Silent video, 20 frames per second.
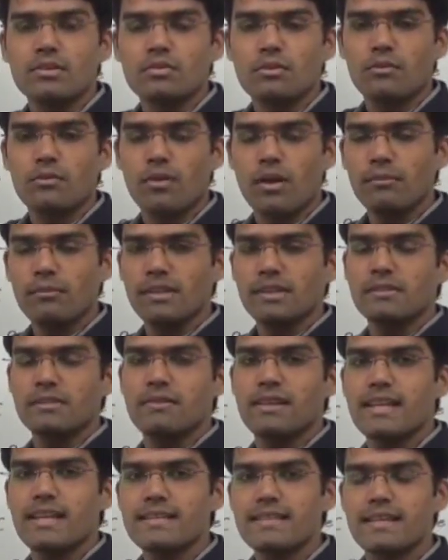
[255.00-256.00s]
So from this
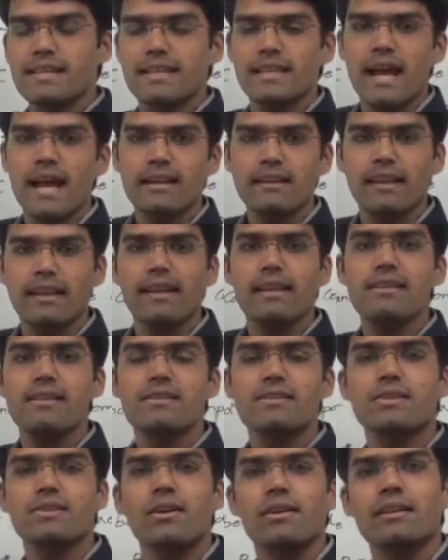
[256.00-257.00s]
we can say that A
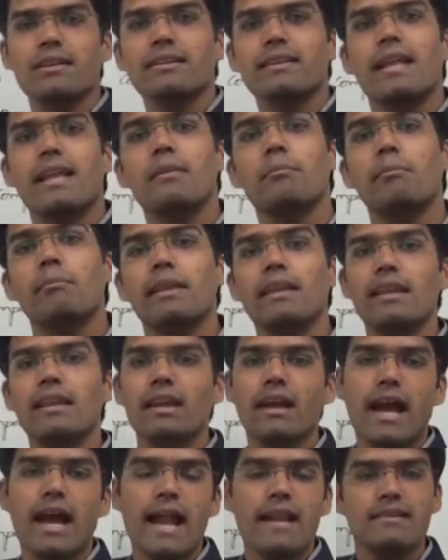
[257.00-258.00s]
is taller than
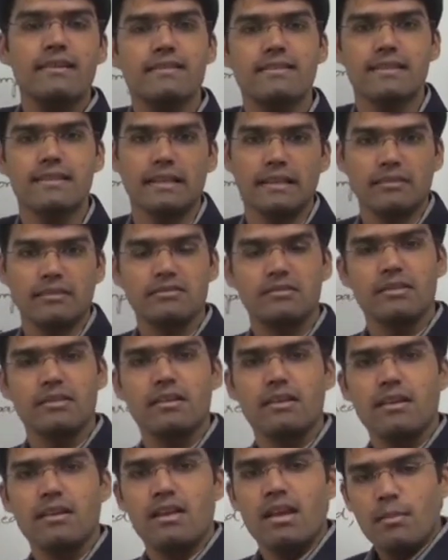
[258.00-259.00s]
B and C.
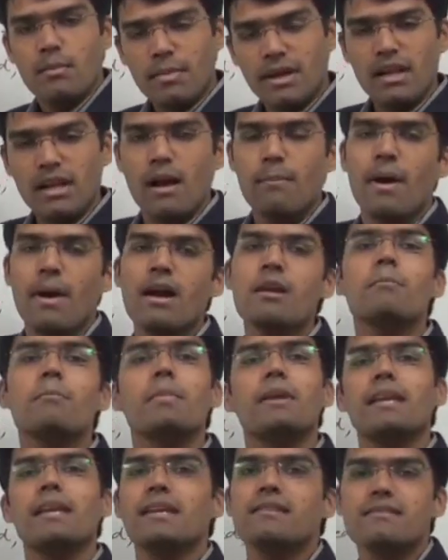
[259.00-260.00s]
But
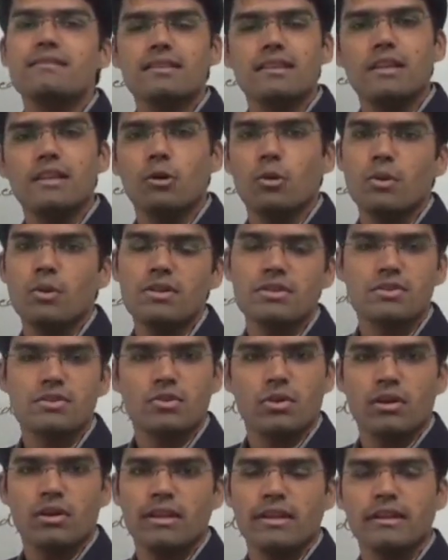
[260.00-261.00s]
among B and C, who is
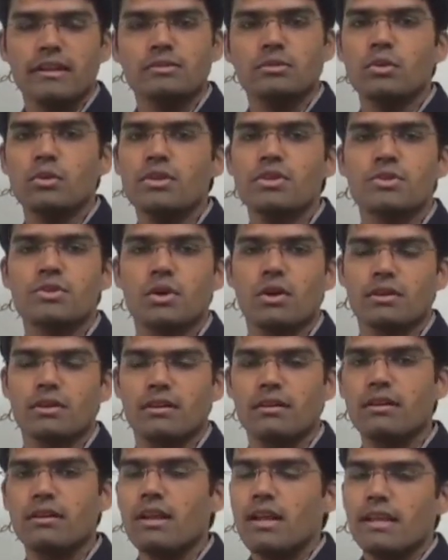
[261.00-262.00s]
taller and who is
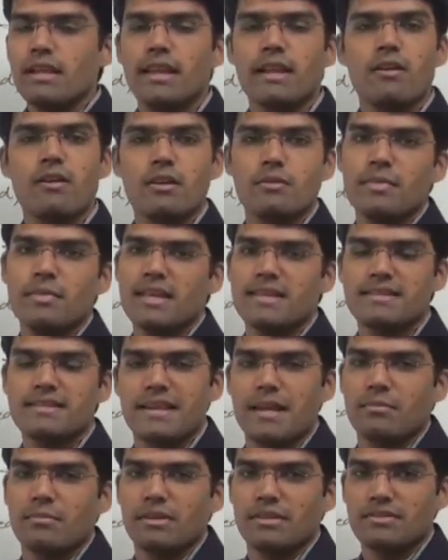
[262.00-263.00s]
shorter cannot be
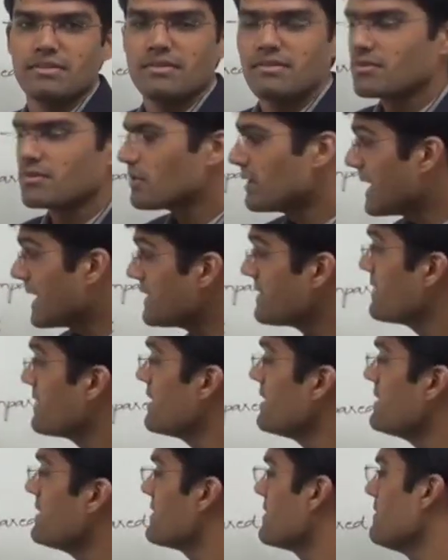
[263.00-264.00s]
established. So that is the
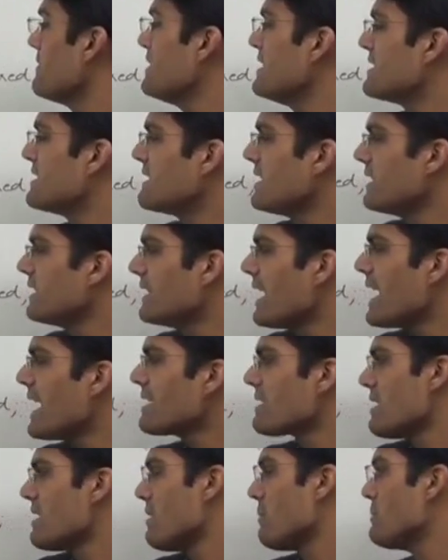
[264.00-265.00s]
reason we say
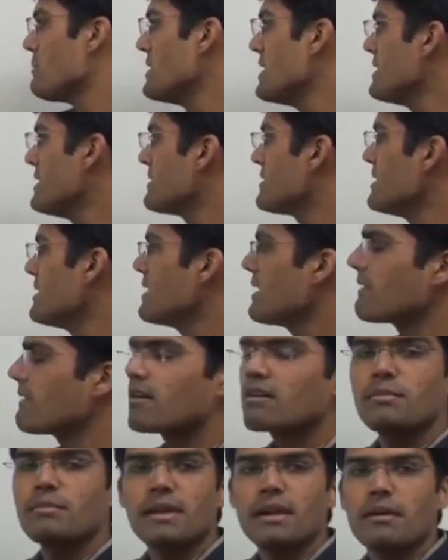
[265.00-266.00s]
that B and C
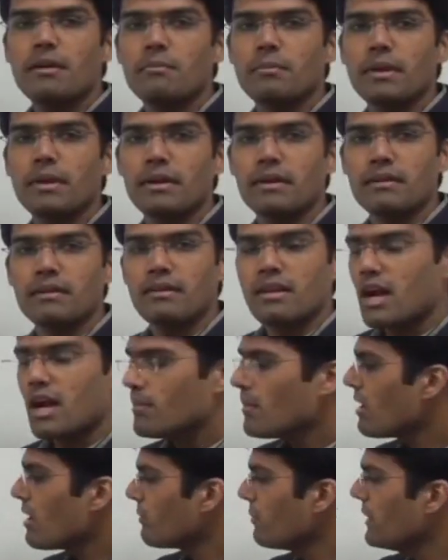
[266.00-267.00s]
cannot be compared.
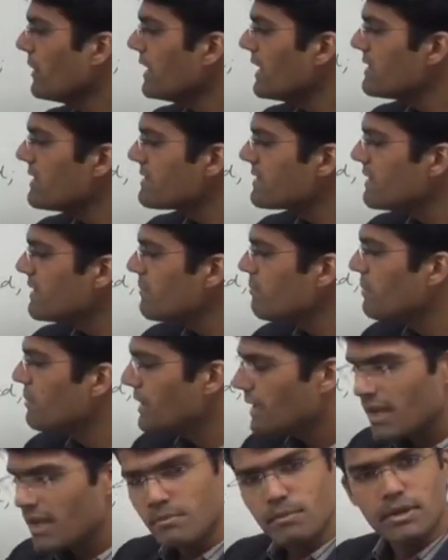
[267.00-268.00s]
Among B and C,
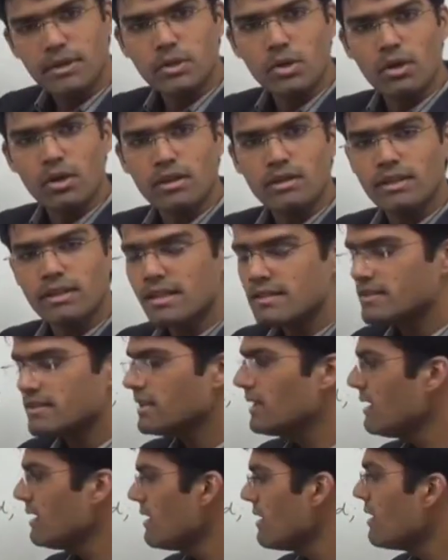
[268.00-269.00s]
B can be taller than
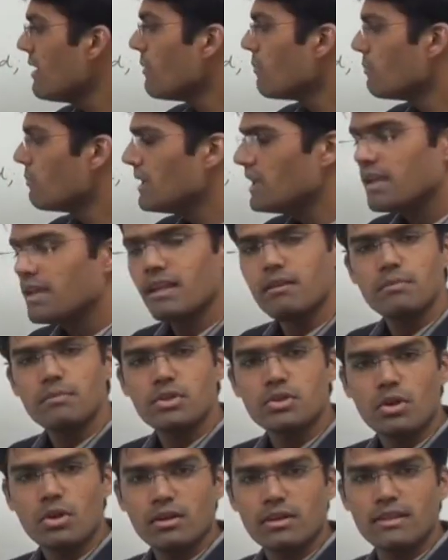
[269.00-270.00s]
C, B can
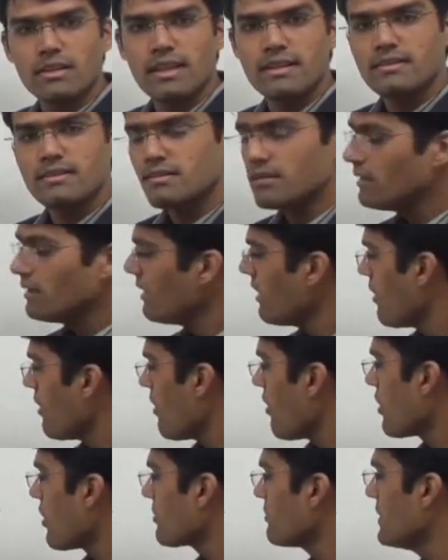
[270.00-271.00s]
be shorter than C,
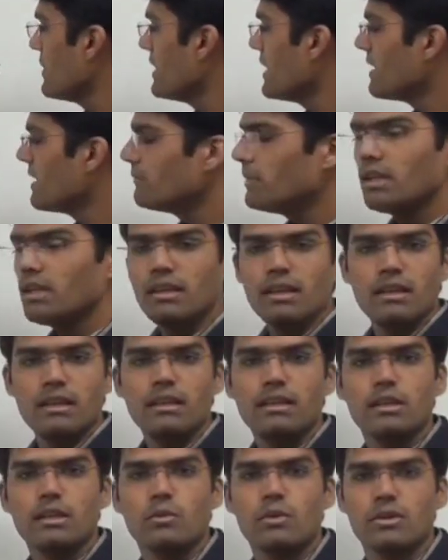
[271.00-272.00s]
or B can be
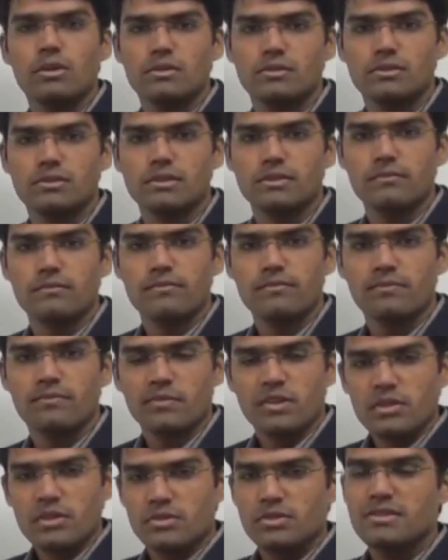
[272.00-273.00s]
equal to C.
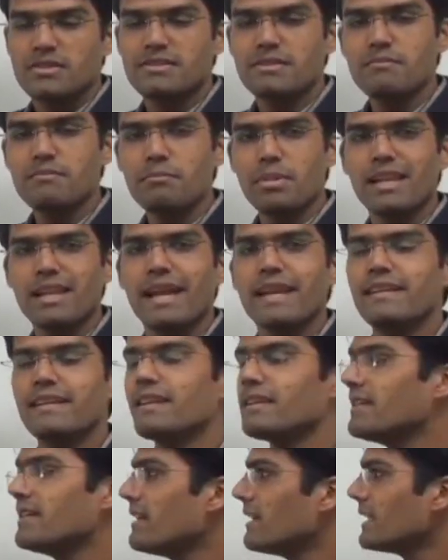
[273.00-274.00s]
So the simple
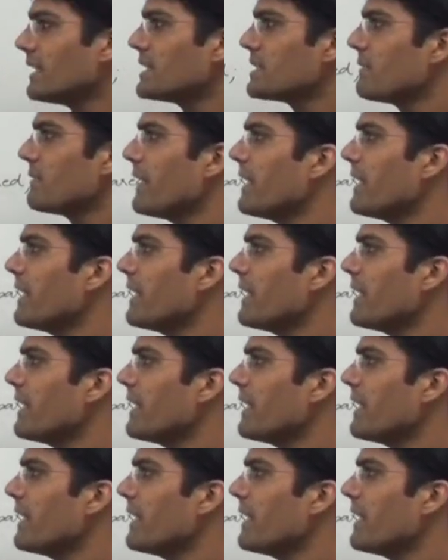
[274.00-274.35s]
idea here is